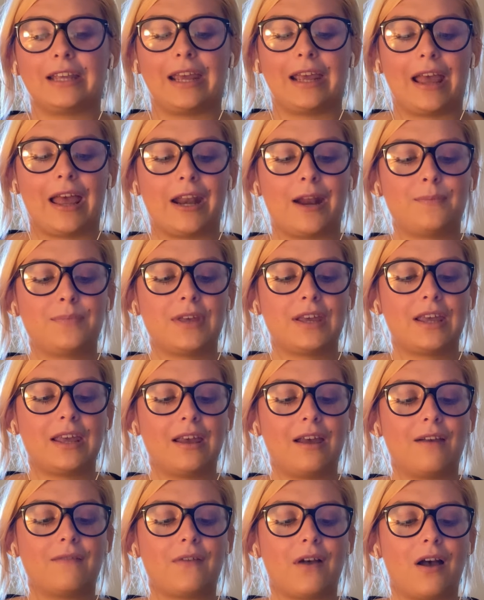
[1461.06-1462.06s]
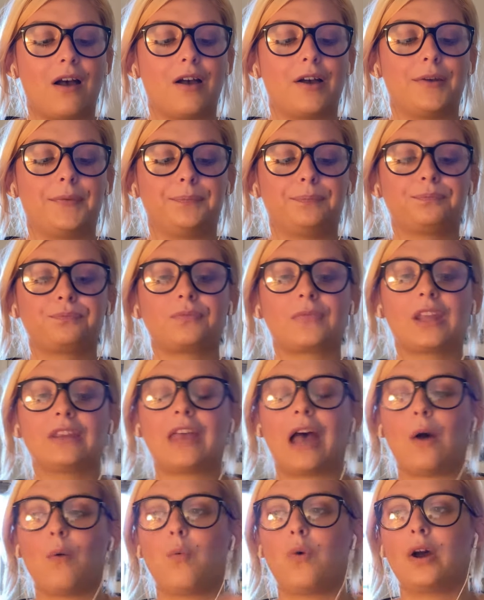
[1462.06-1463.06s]
And I'm thinking of
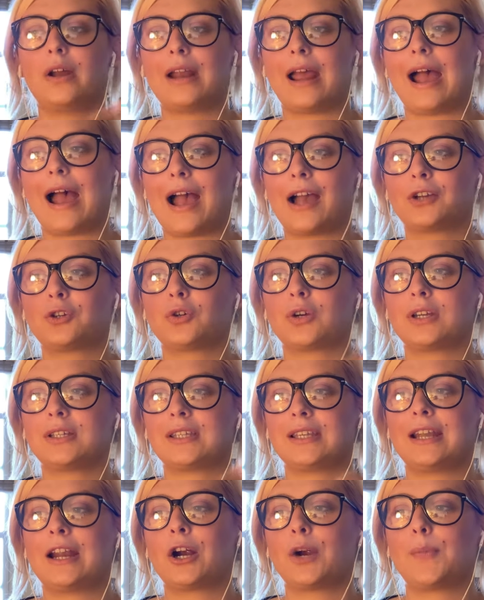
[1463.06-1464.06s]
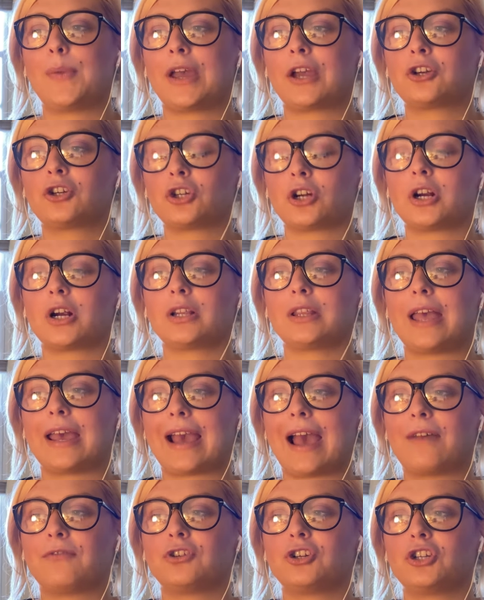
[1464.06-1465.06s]
that one actress in her picture,
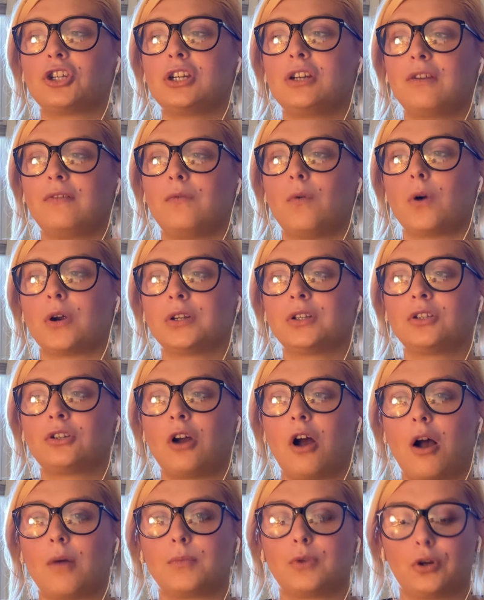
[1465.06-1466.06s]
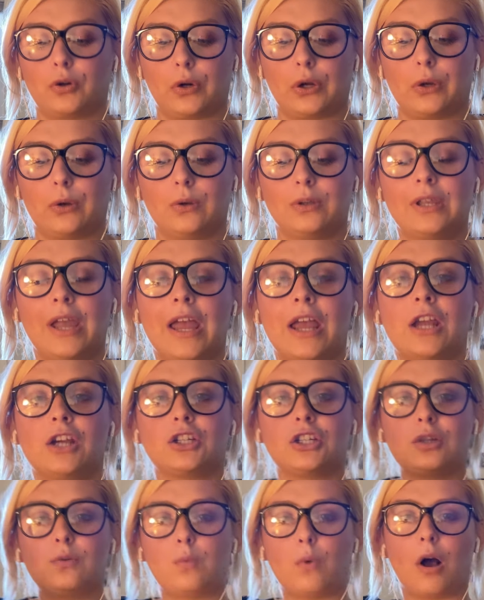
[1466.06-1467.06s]
like after she divorced Tom Cruise,
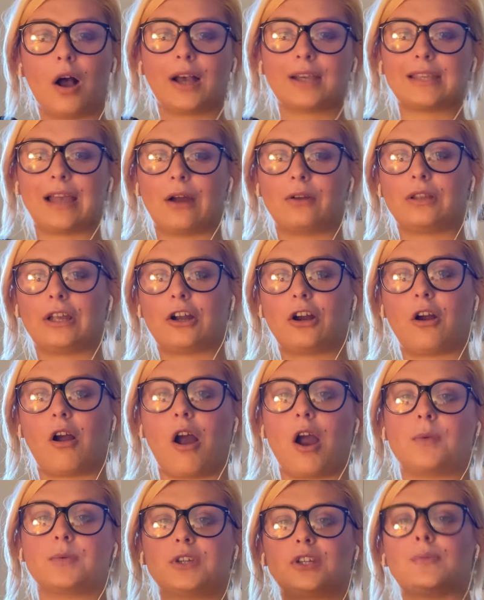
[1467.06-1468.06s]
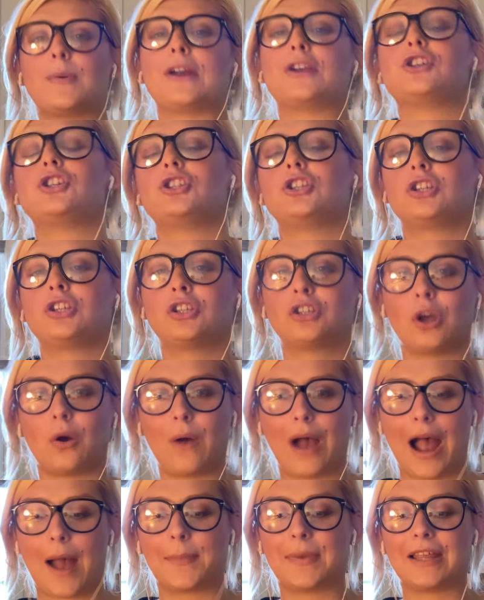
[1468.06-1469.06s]
she walks out and like her arms are spread. She's just
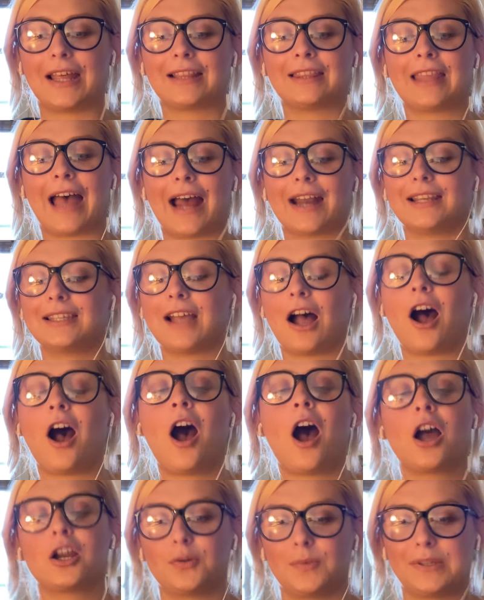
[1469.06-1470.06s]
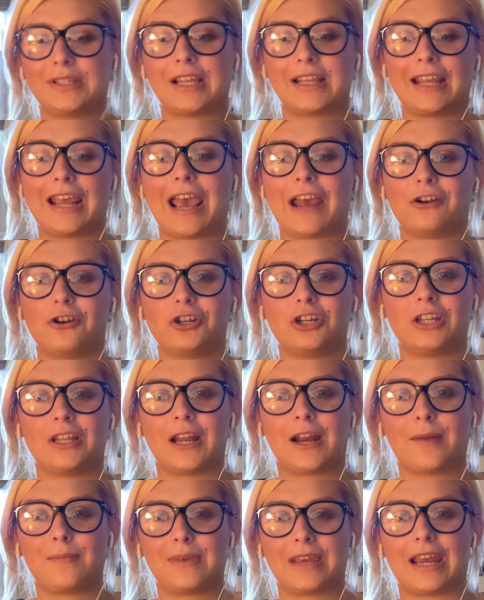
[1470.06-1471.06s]
so happy. Like that is 100% the energy
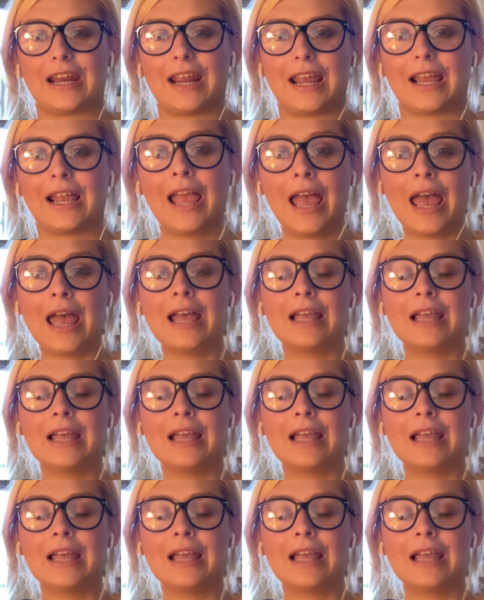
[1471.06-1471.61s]
that I'm getting.